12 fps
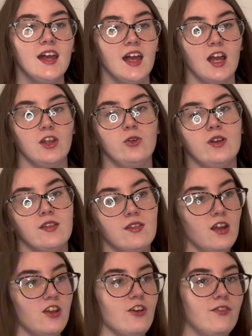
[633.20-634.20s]
and you can
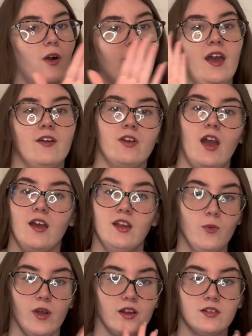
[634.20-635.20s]
stick your phone ever
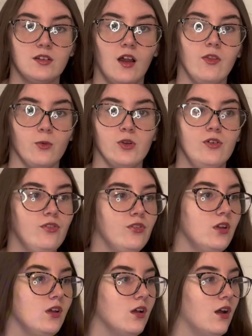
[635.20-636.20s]
anywhere, on the roof,
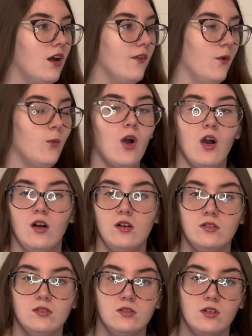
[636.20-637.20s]
on the
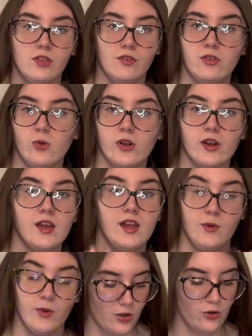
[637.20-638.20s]
wall, on the floor,
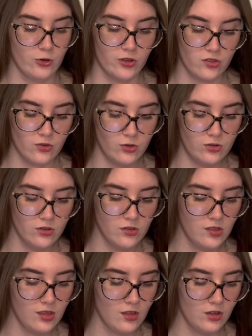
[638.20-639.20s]
anywhere.
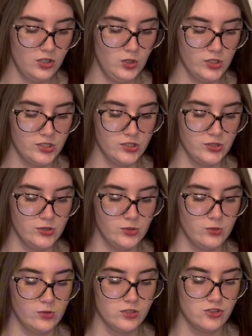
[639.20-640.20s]
Crystals, you could
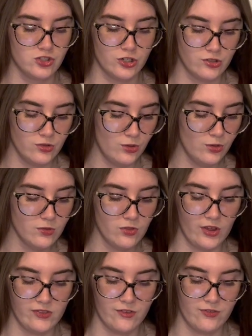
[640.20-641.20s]
do journals,
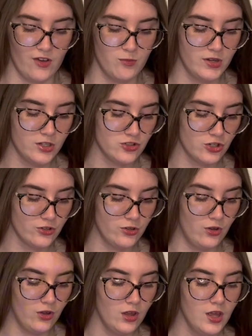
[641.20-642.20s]
like the five minute
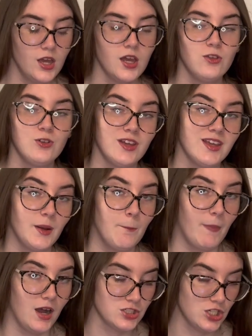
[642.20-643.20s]
journal. You could get a
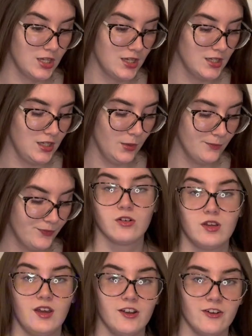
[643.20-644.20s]
matcha kit,
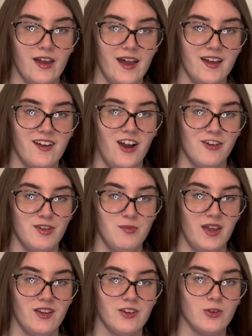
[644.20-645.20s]
Keurig coffee
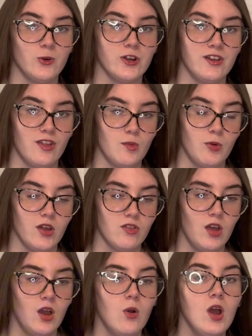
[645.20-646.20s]
maker, or an
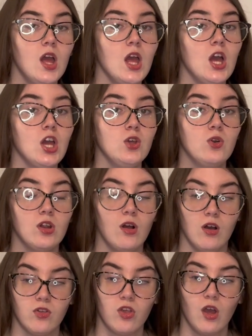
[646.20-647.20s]
espresso. You could
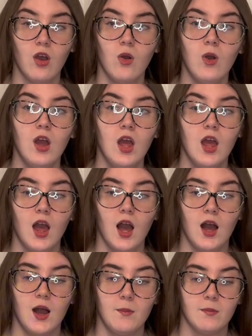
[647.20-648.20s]
also
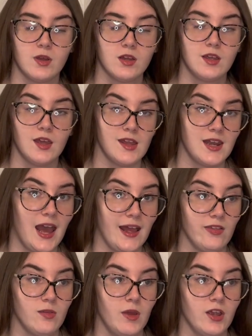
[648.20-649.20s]
um, get an
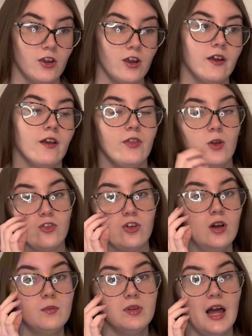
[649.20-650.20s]
ice maker. Those are
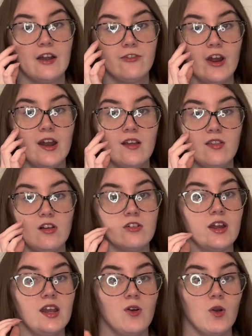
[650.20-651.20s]
on Black Friday sale
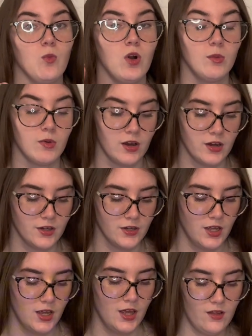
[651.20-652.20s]
right now at Walmart.
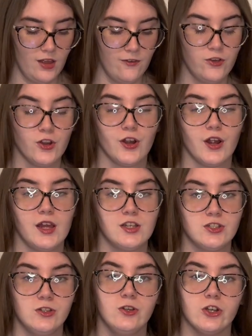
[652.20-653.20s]
If you're
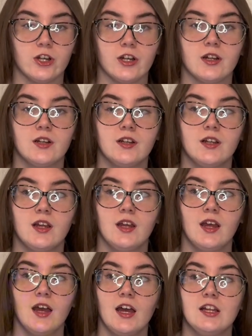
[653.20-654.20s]
into your
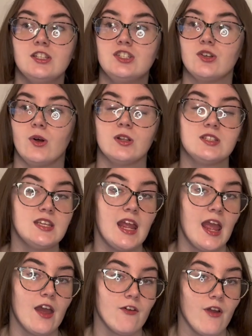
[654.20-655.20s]
adult
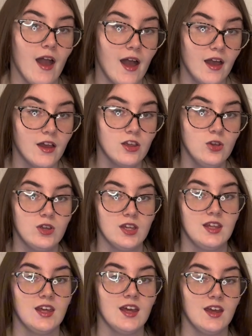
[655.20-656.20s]
era, you could
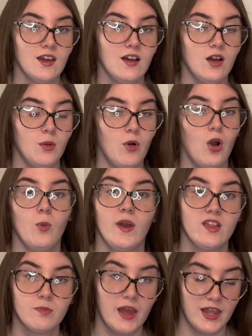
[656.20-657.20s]
get um,
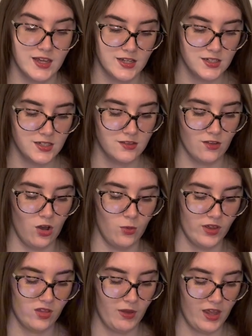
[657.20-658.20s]
Always Pan, the
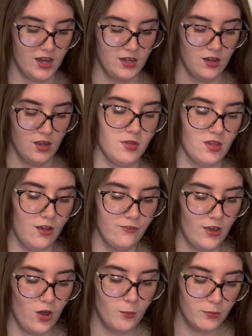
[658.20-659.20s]
Always Pan,
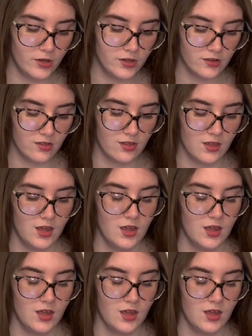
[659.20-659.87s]
self-help books,